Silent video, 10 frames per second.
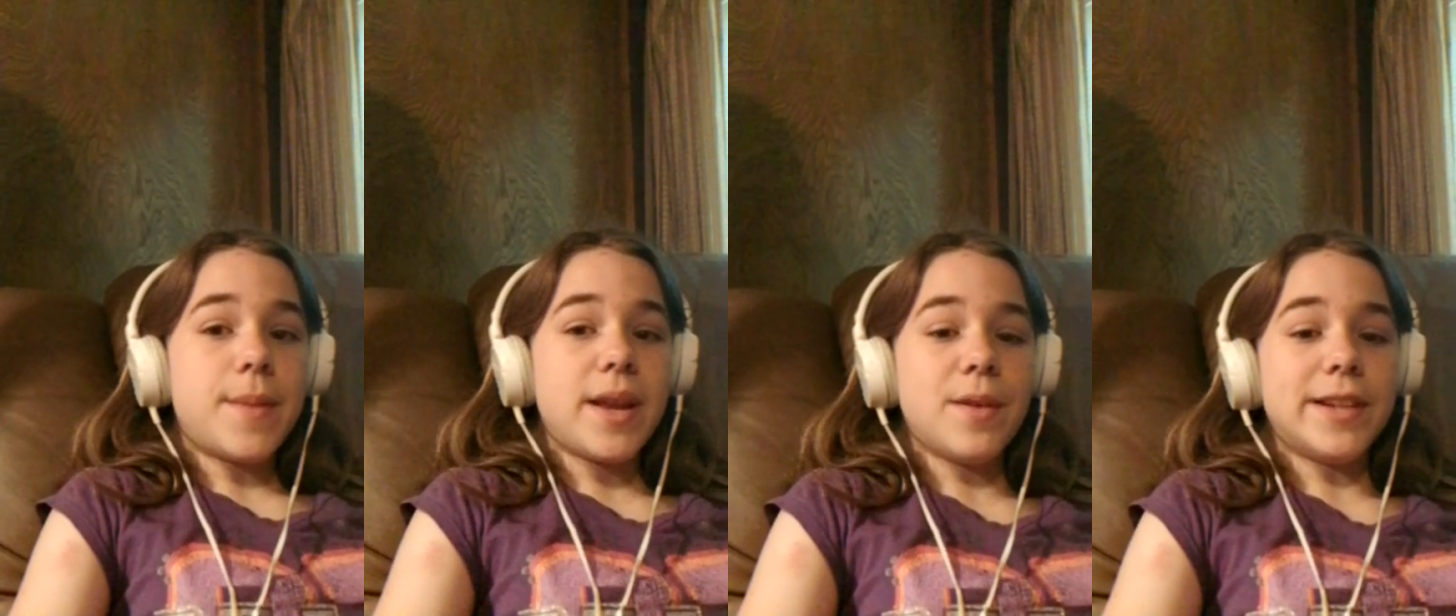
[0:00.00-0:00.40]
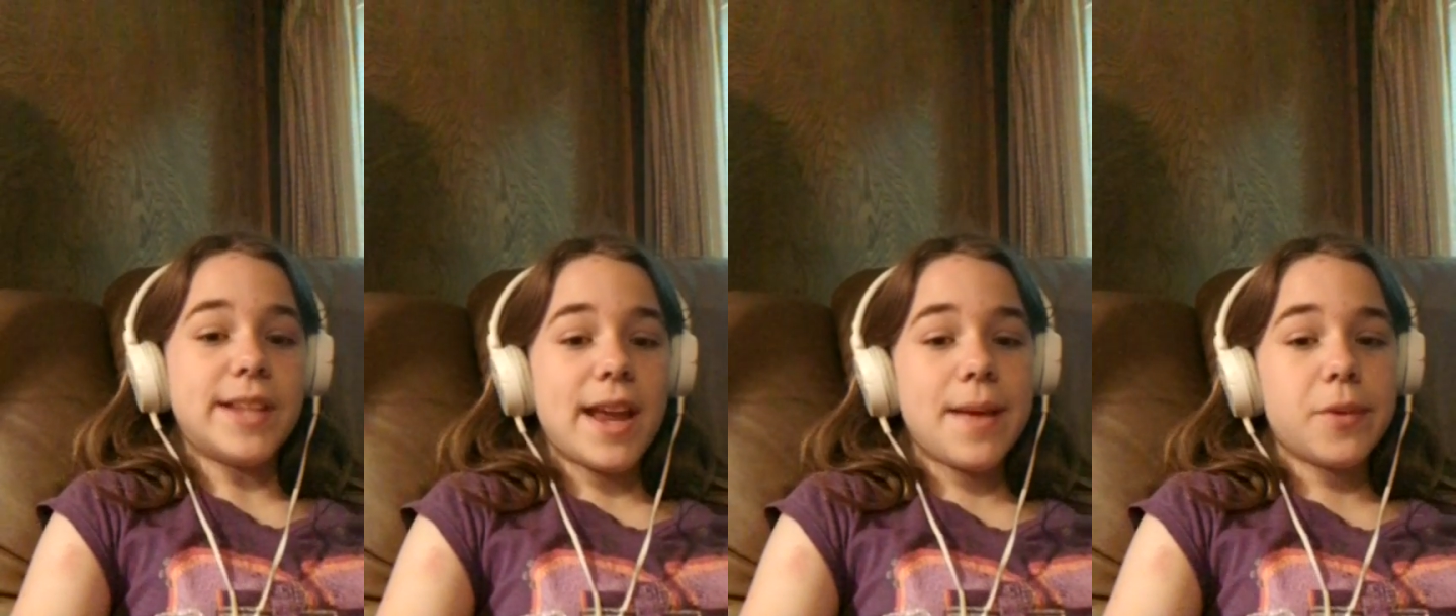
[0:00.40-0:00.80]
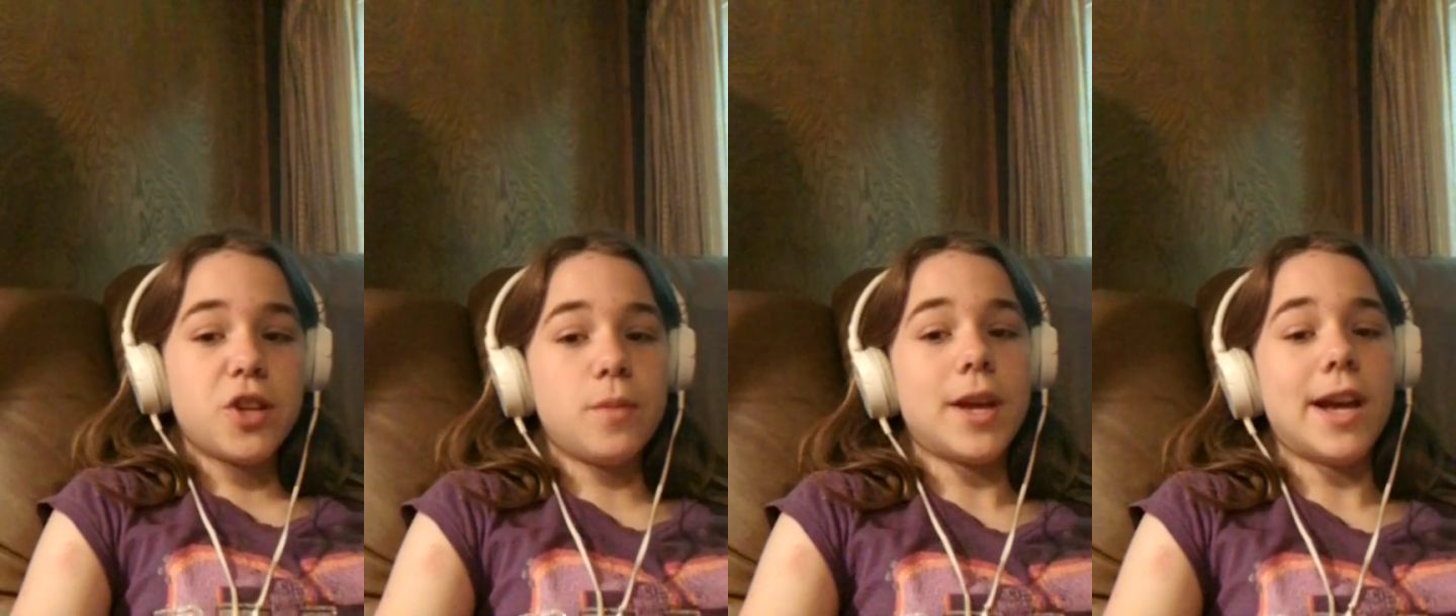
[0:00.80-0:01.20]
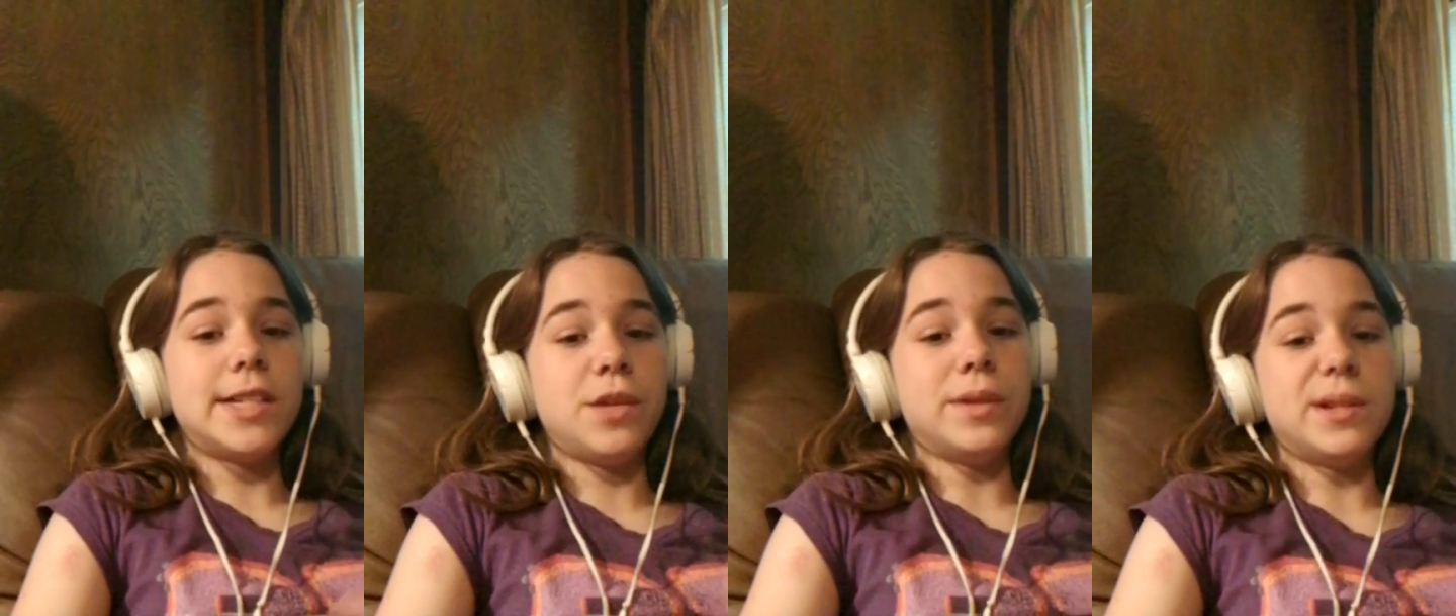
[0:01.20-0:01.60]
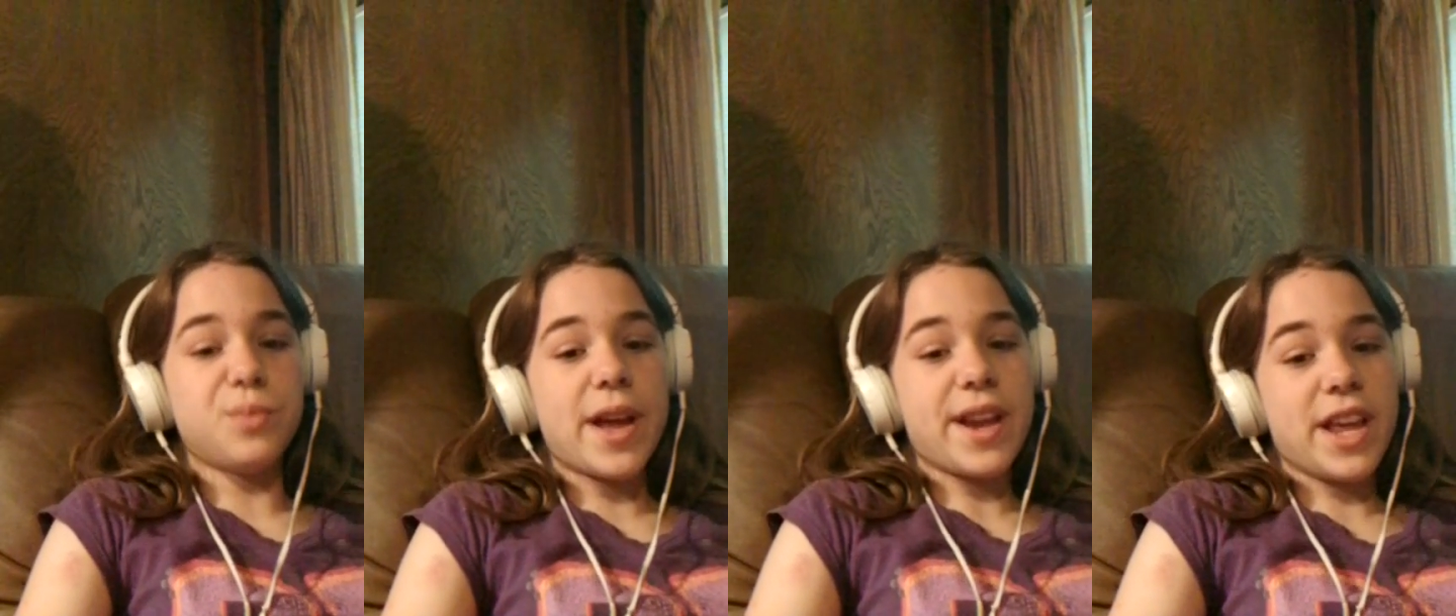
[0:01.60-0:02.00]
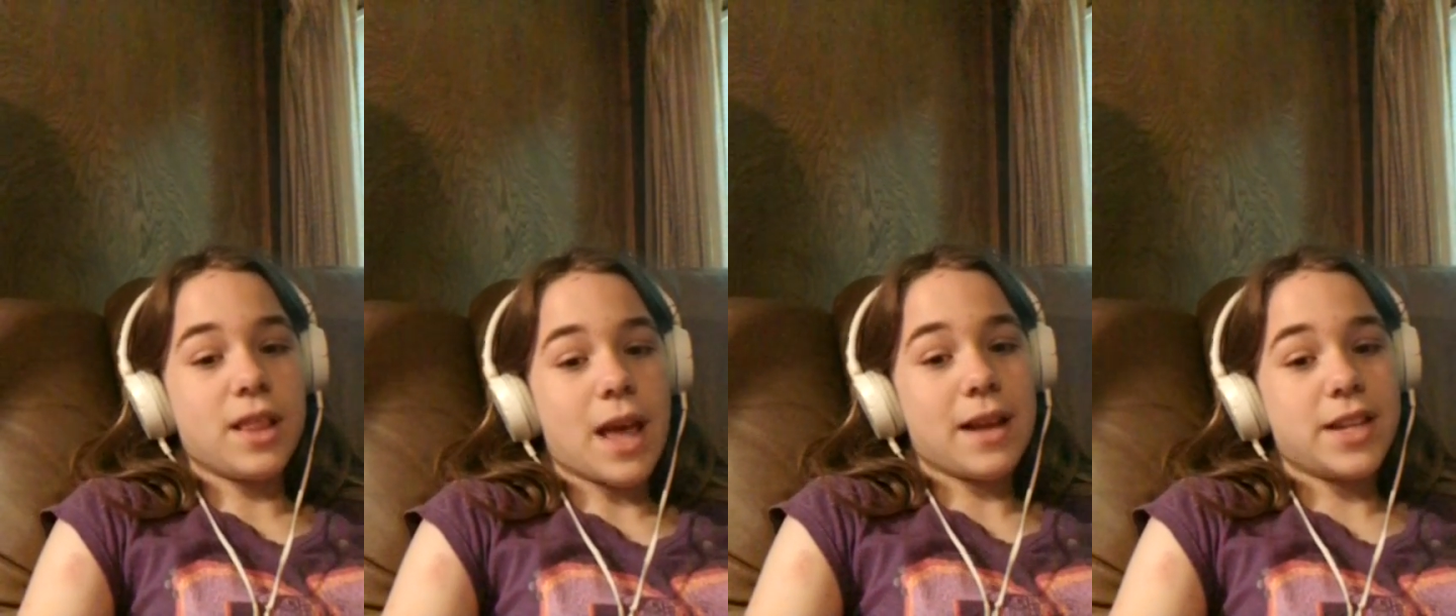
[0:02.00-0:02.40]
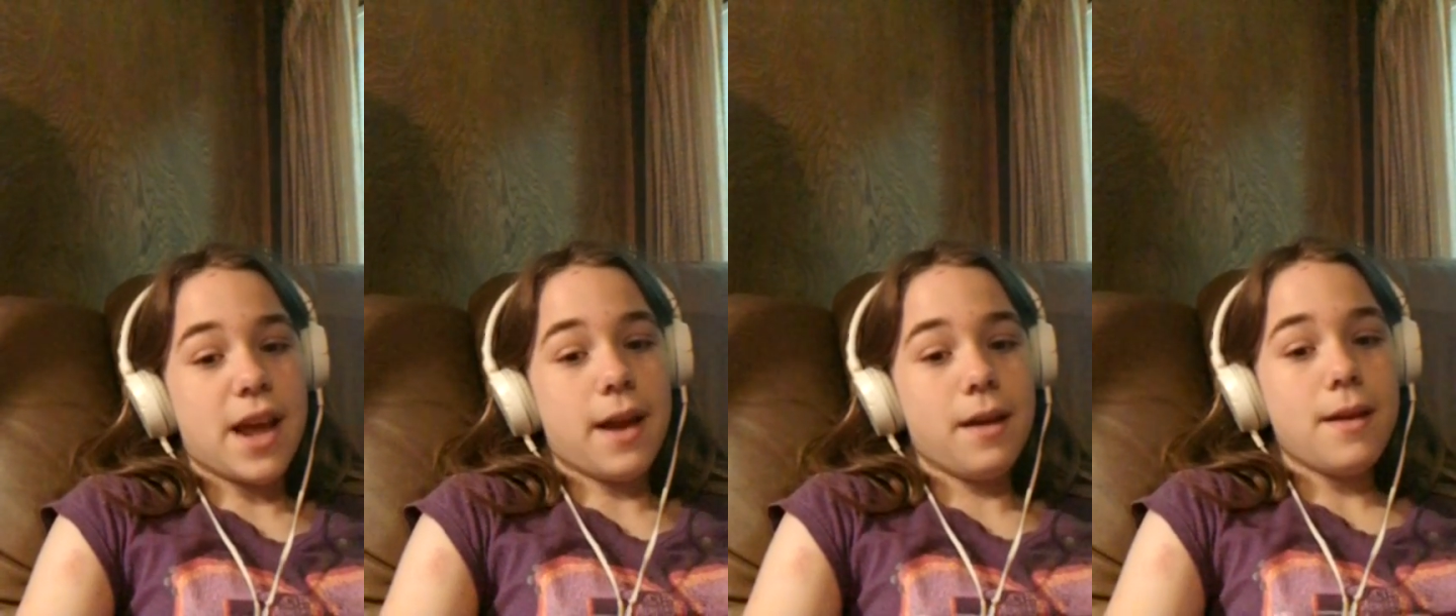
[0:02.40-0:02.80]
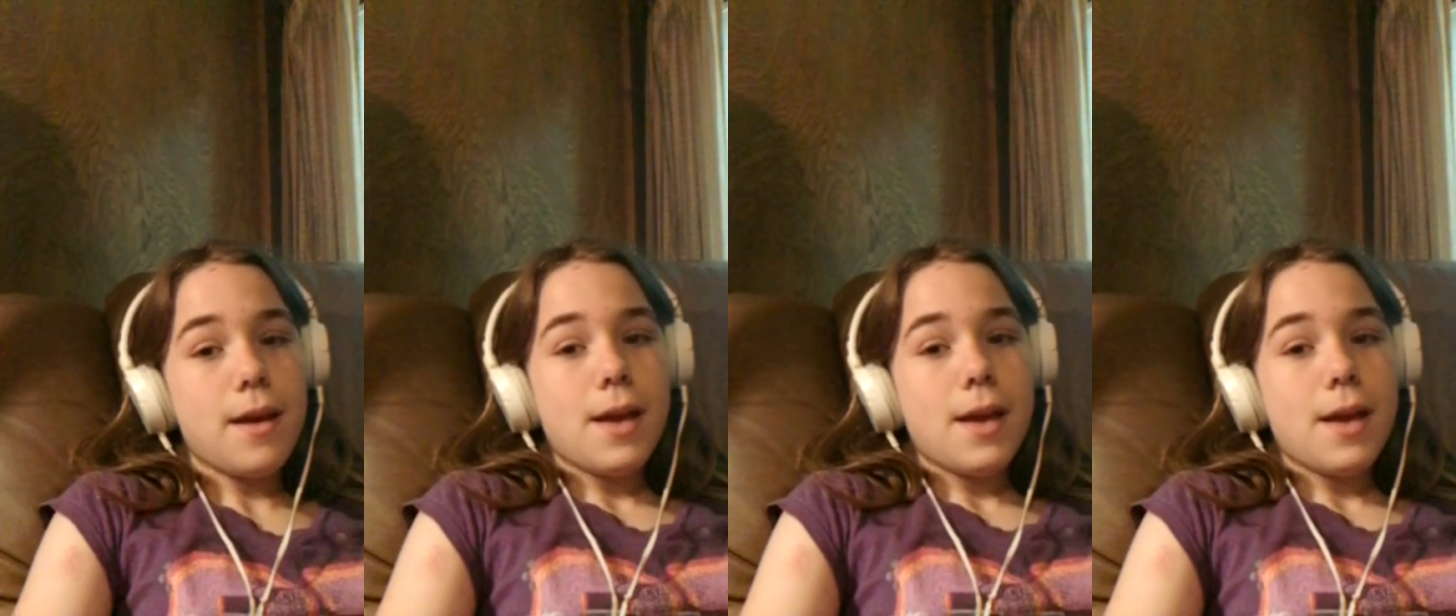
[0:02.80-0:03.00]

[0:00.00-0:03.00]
but he wasn't able to because it was raining that day.